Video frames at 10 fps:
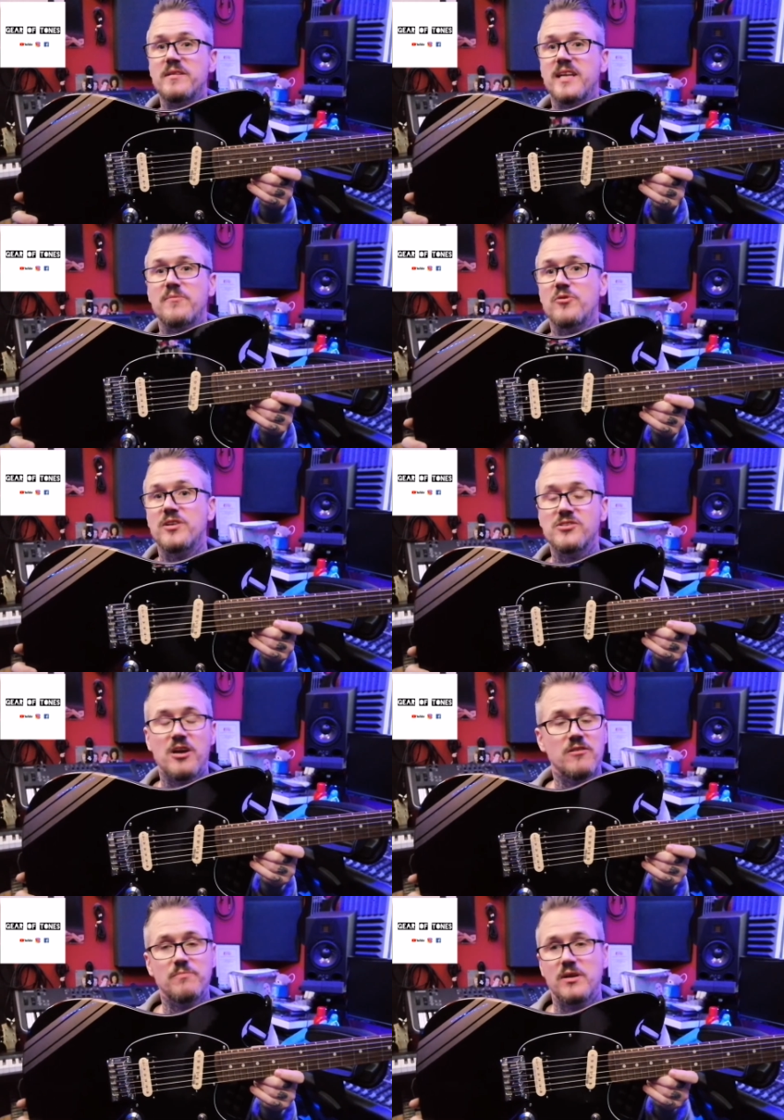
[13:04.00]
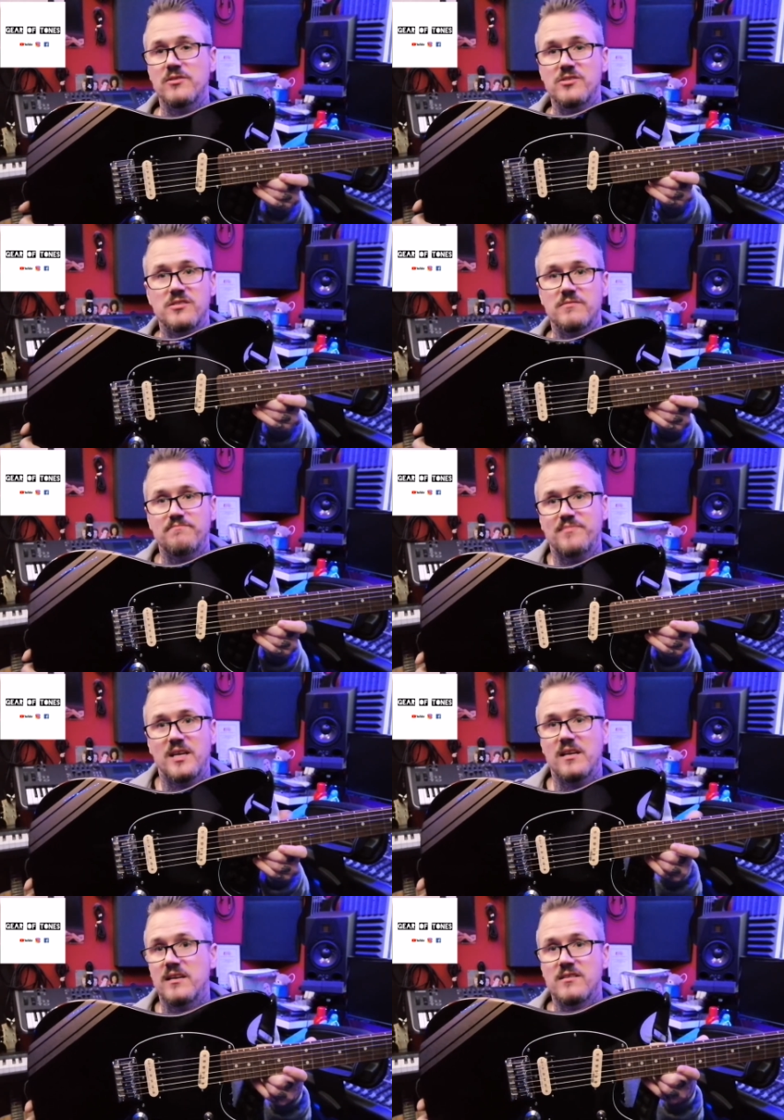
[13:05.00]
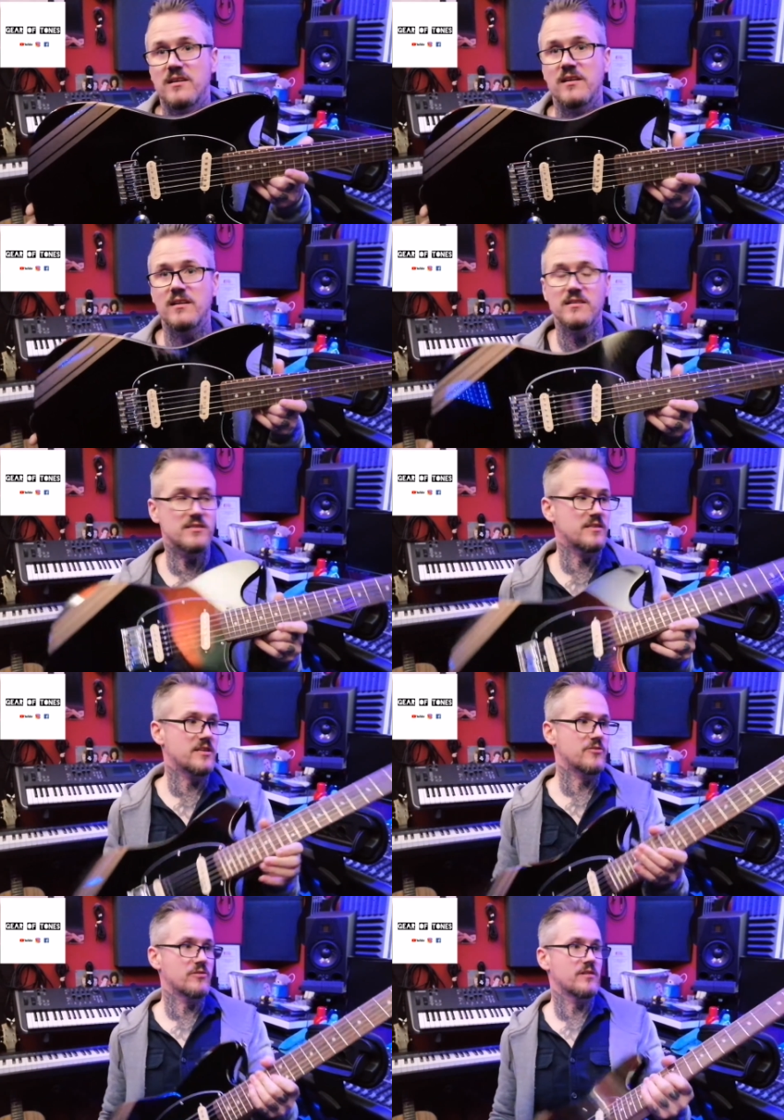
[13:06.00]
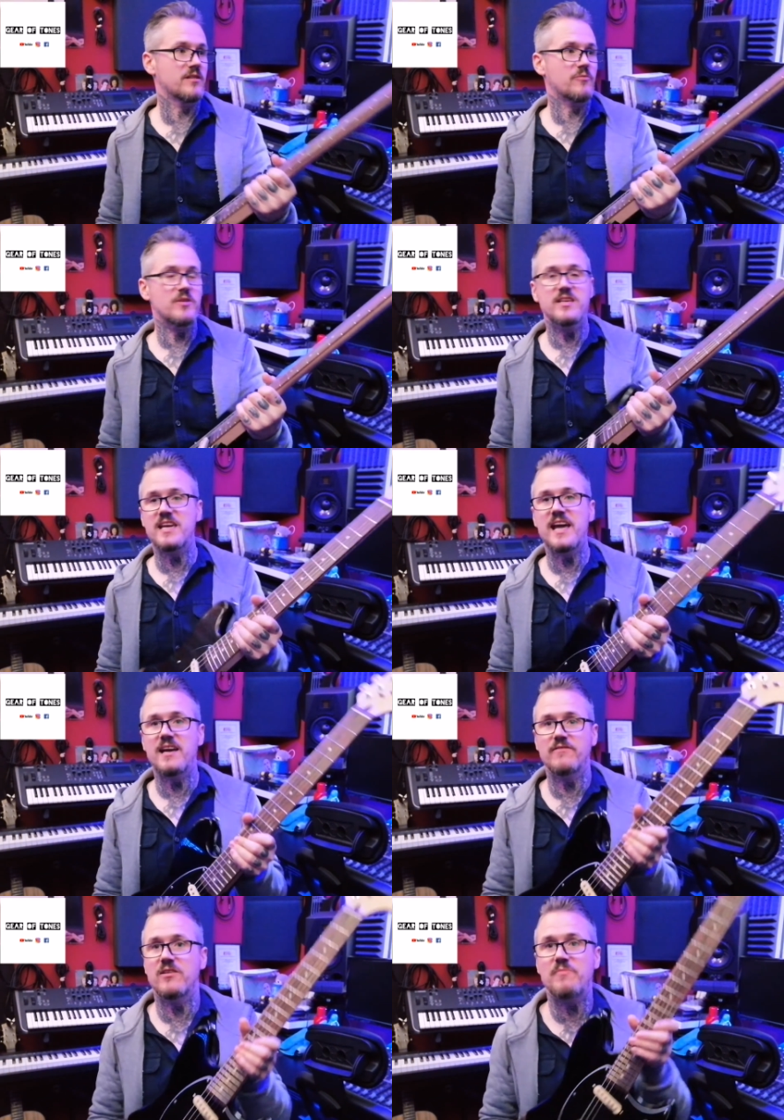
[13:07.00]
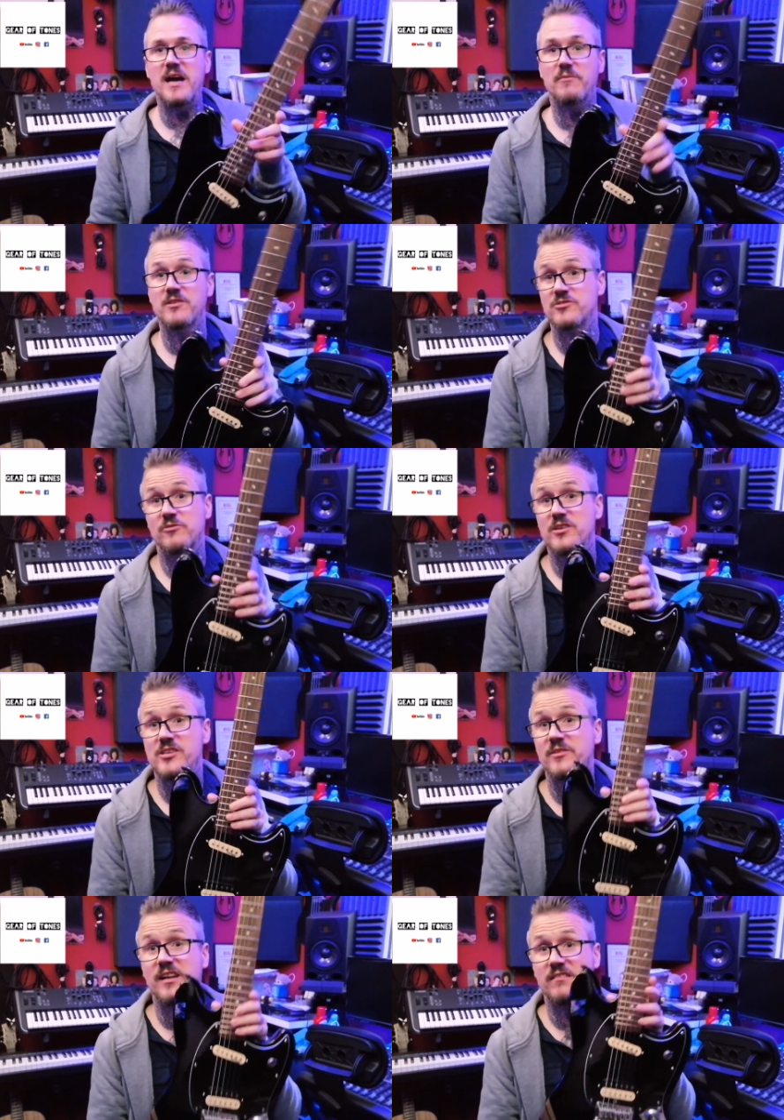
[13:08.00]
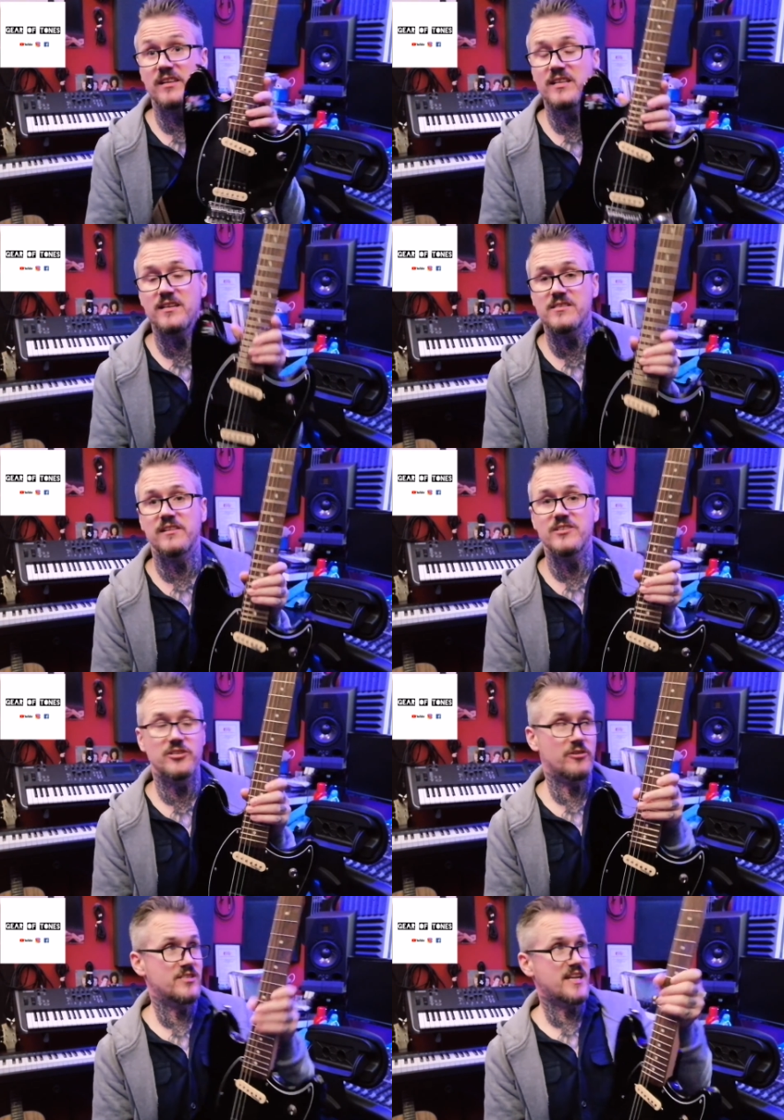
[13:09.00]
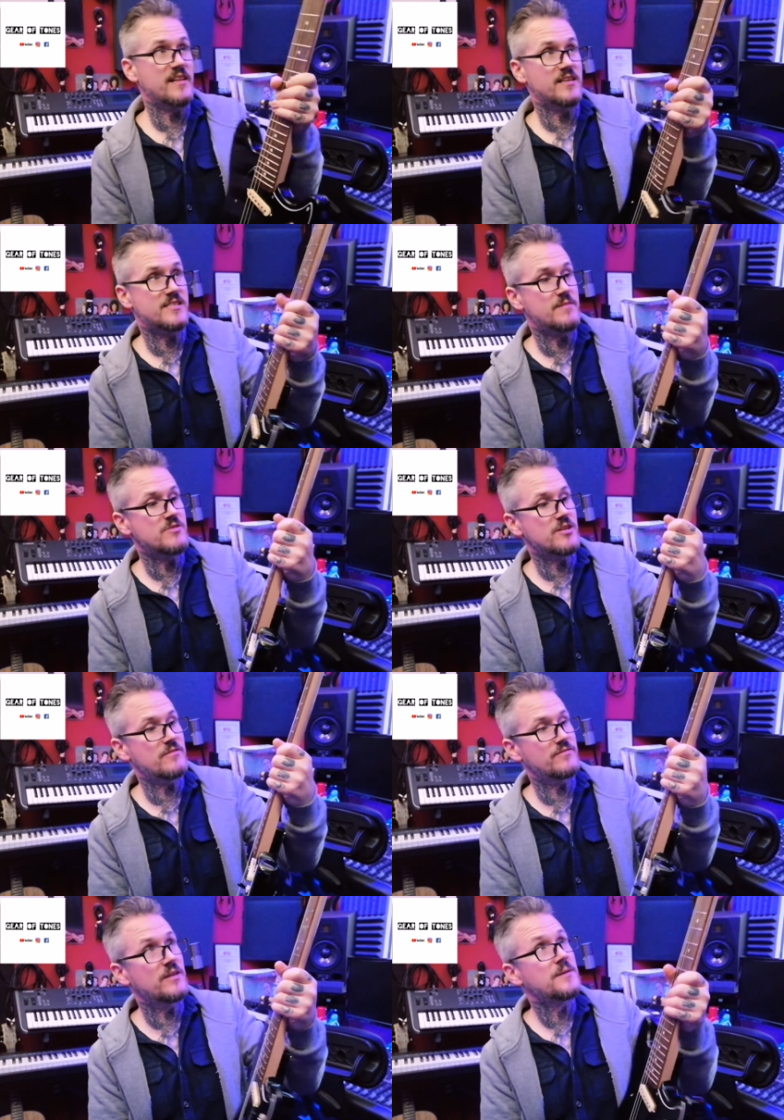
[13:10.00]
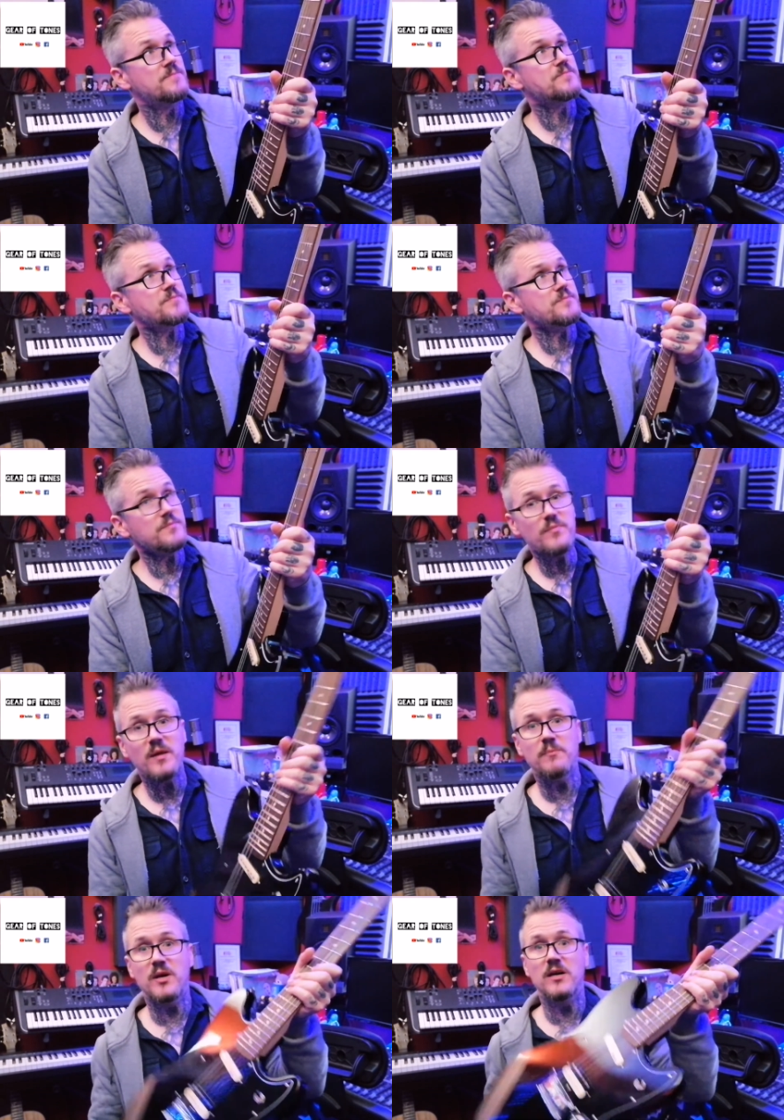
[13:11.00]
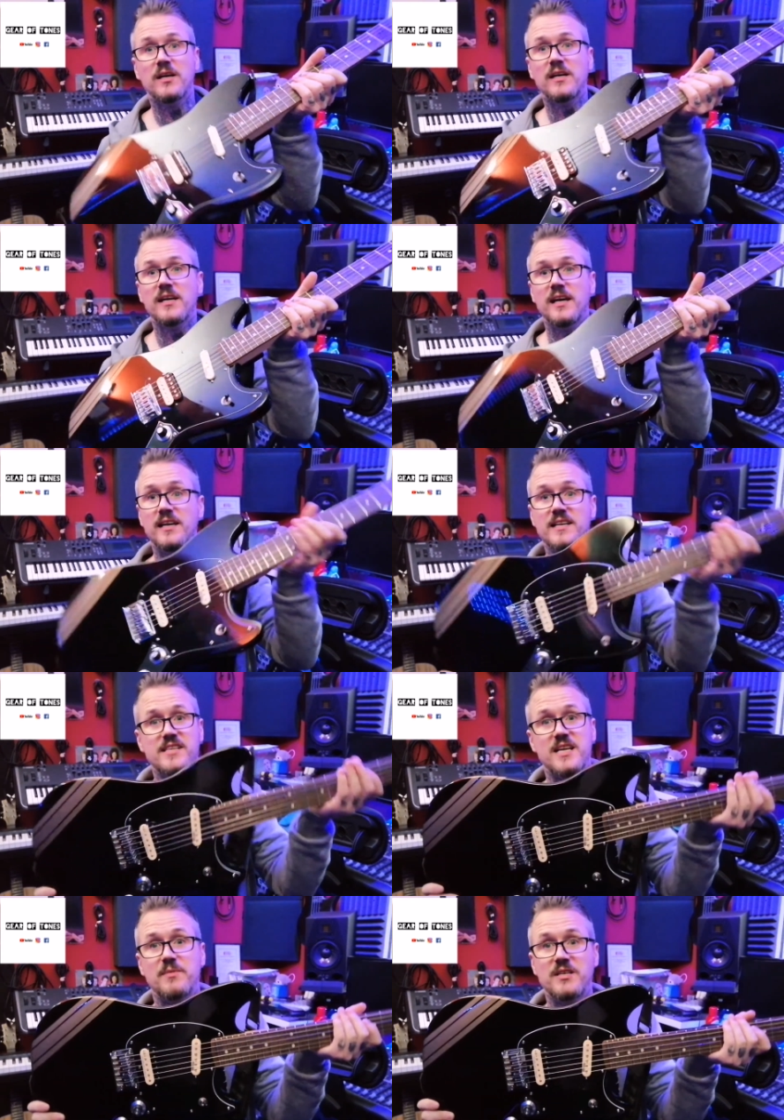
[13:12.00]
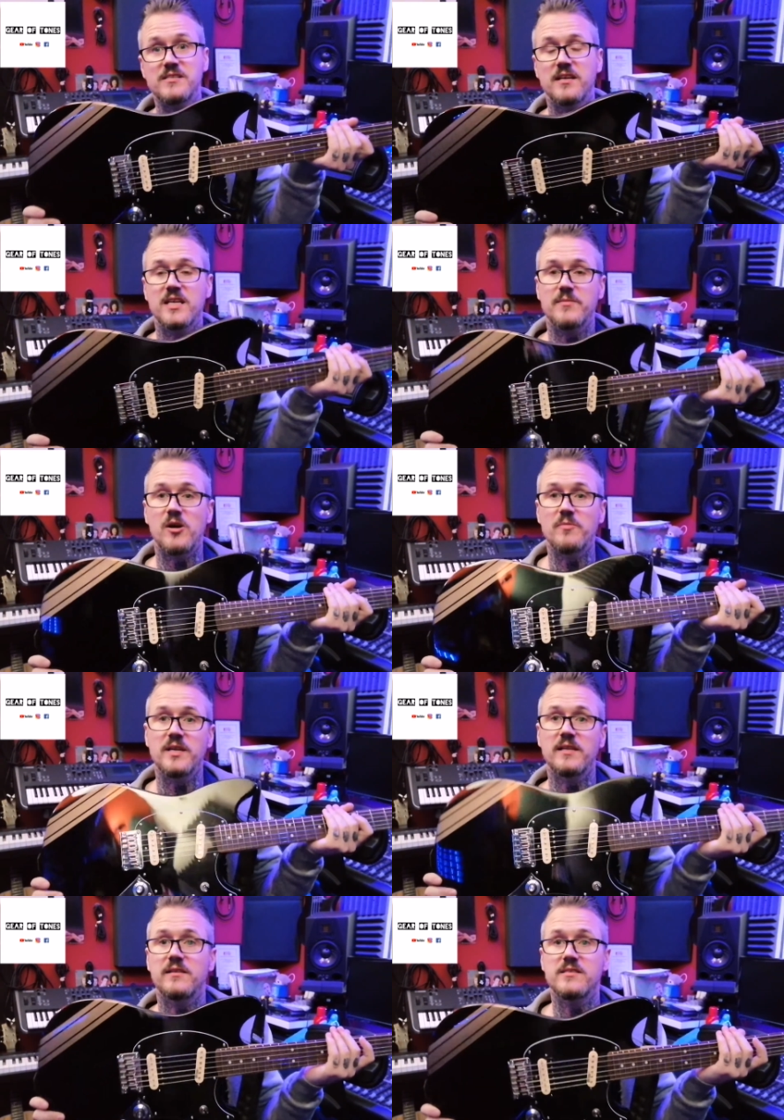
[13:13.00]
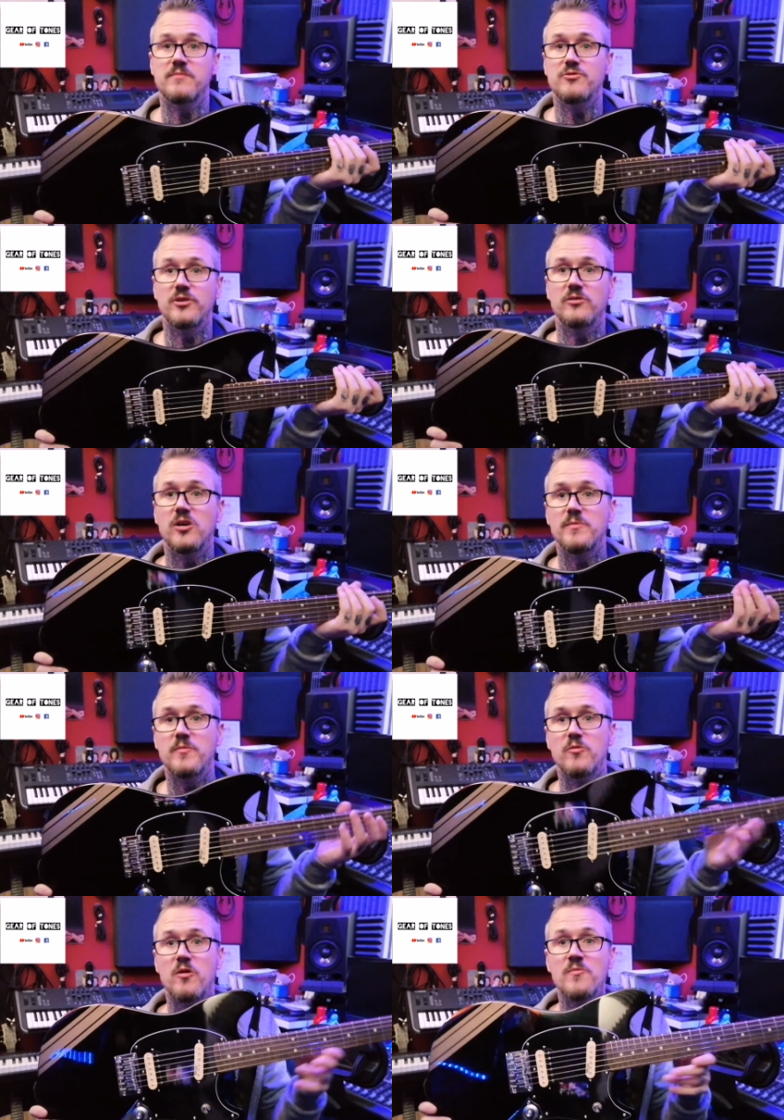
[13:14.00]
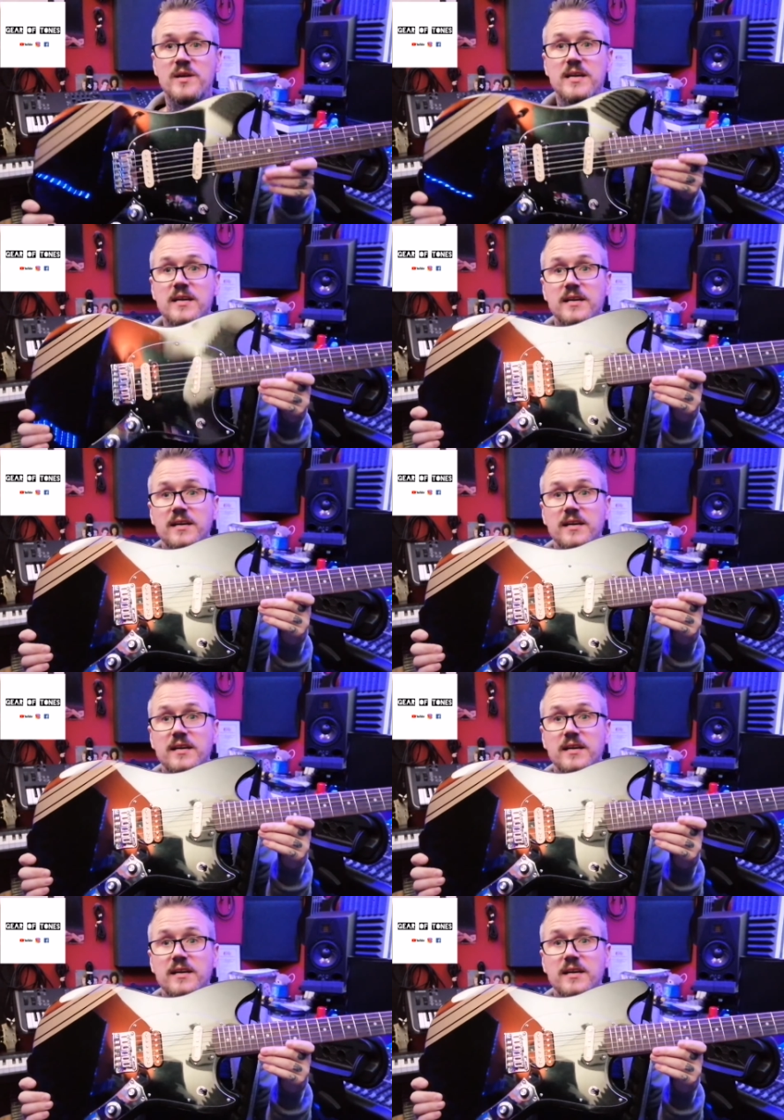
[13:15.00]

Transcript: my demoing the sound because uh, it's you know the one you get if you buy one, it's not going to sound anything like this unless you do exactly the same stuff. But in case anybody's thinking about upgrading, as I'm sure a lot of people will be,